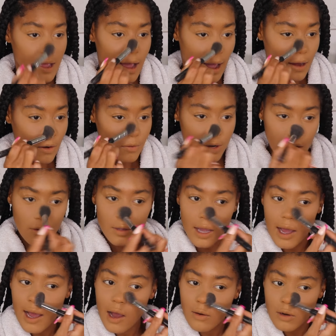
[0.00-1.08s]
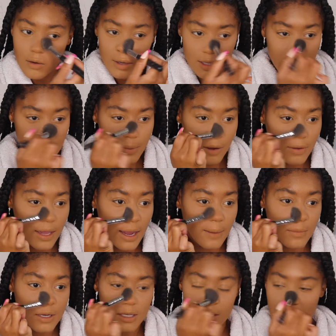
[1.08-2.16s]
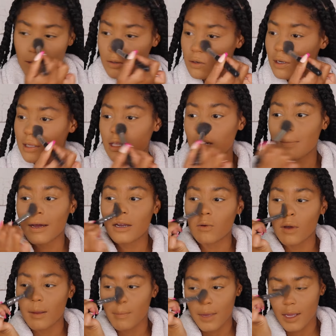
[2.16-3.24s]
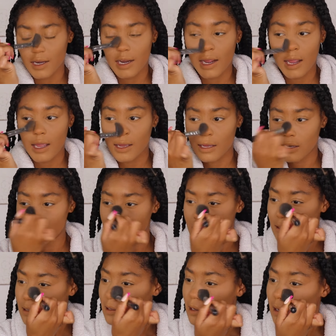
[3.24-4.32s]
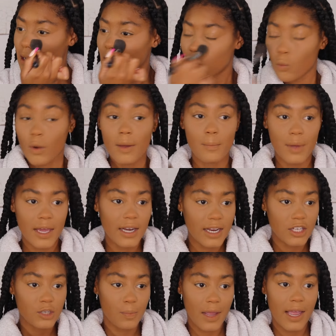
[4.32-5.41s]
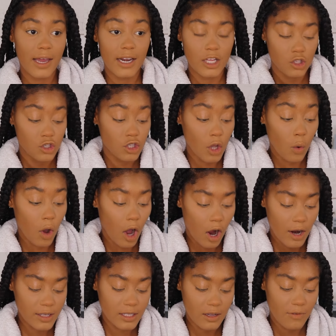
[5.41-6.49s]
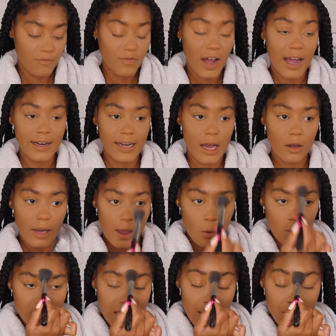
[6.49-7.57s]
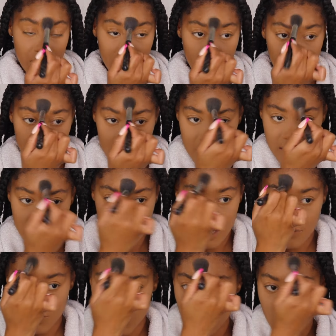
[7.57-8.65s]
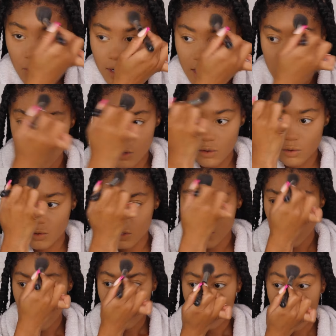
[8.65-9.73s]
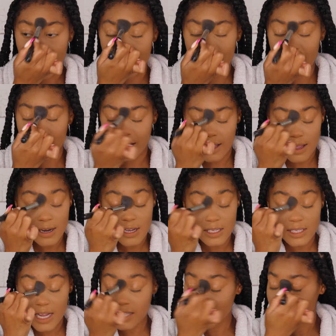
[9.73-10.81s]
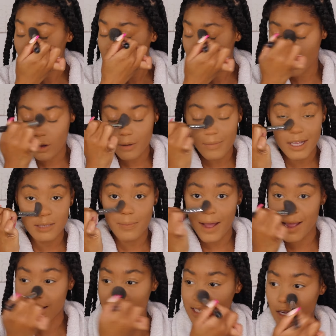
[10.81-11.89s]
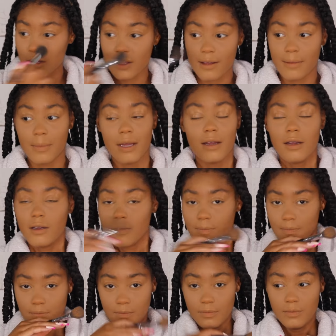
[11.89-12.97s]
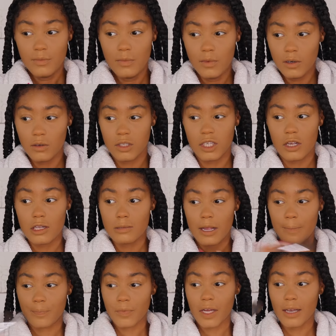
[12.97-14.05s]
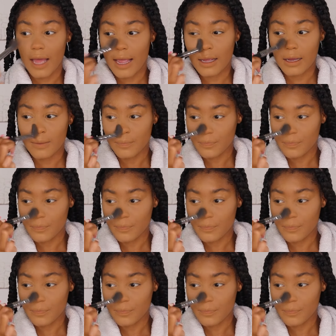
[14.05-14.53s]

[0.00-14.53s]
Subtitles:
I don't know, y'all. I don't know nothing about cameras. I don't know nothing about equipment. And with being in Japan, it's so hard to find out like what type of equipment and stuff you want to use. Like, in the States, I can just go to Best Buy and tell them, be like,